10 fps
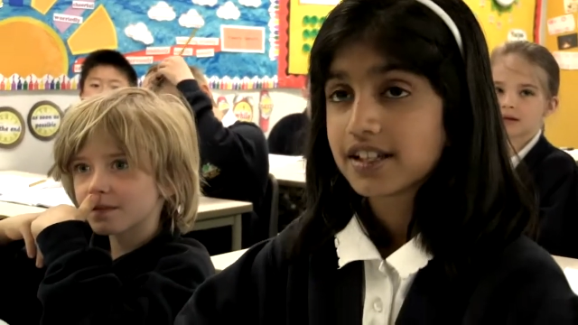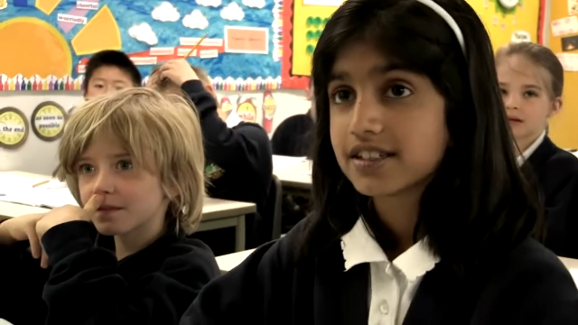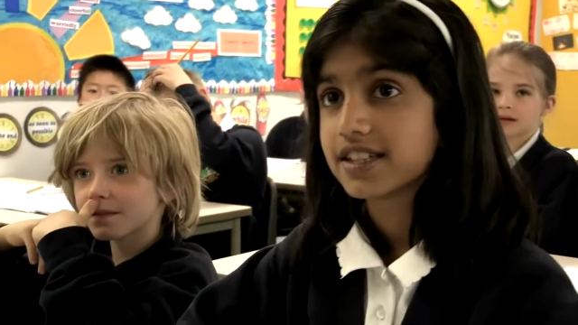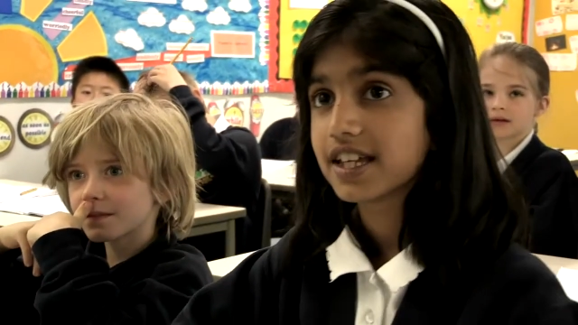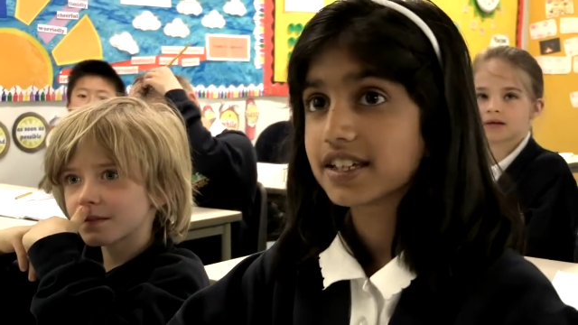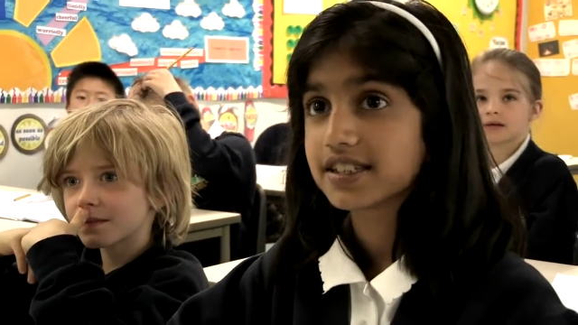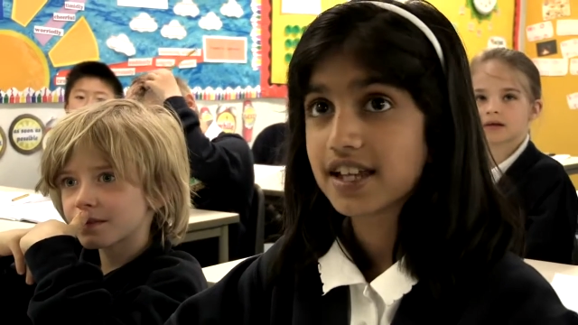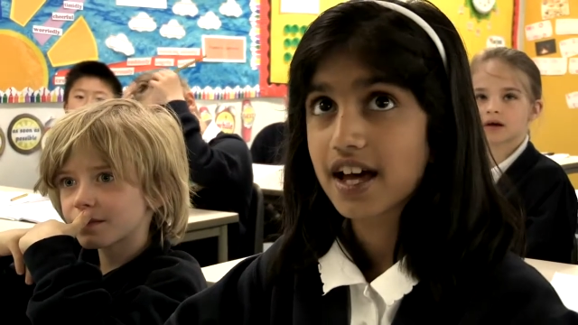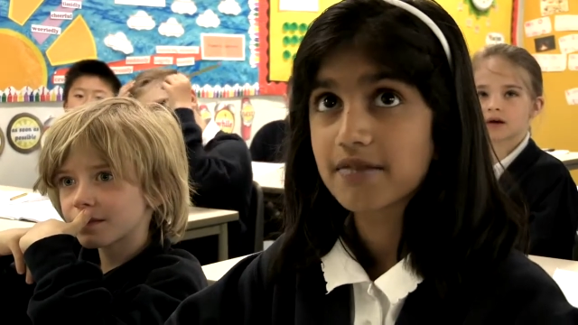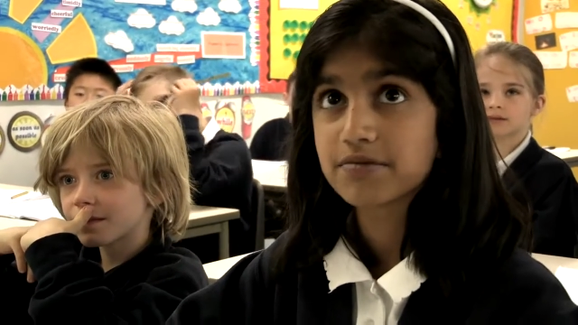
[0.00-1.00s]
Speaker 1: Six
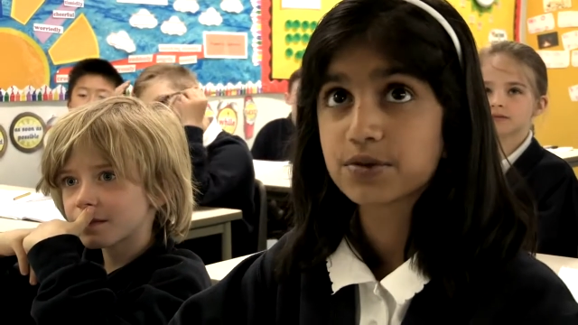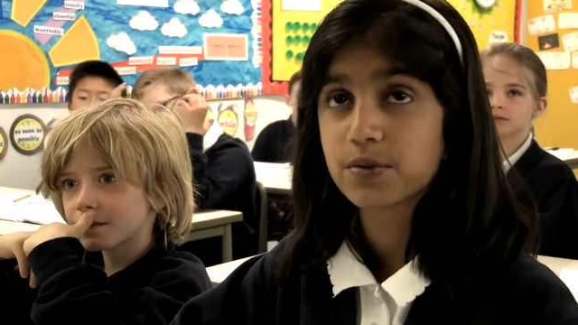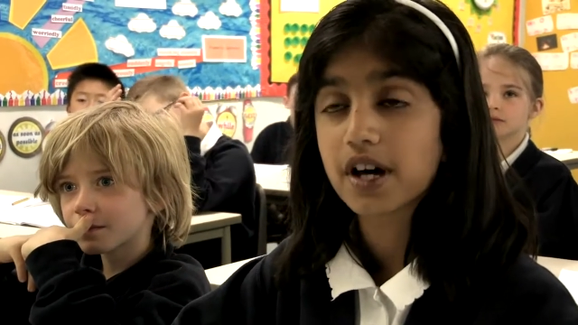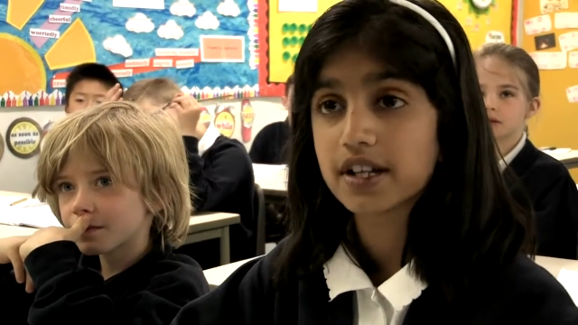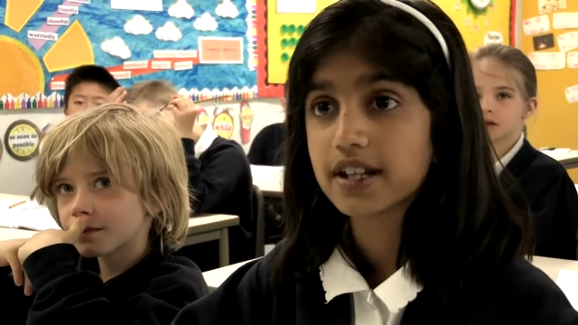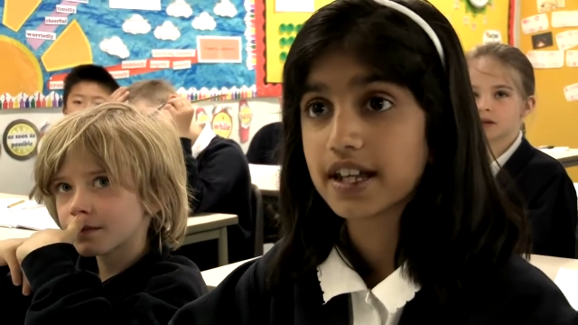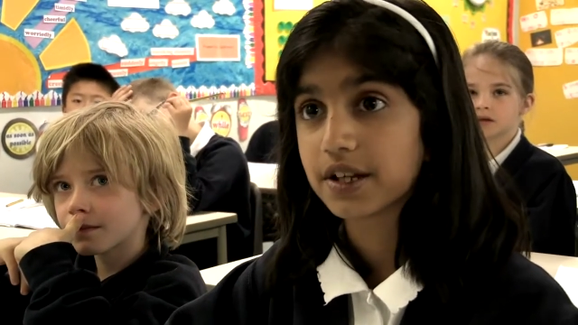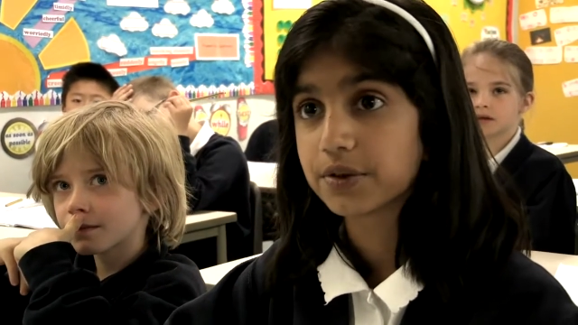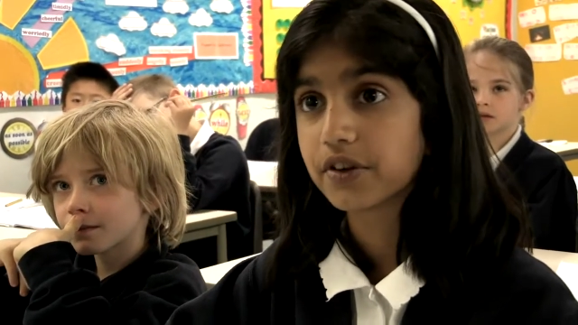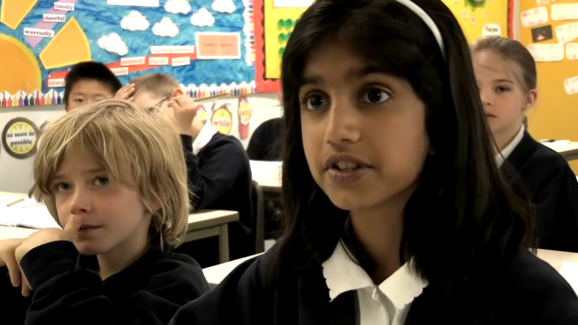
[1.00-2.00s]
times one equals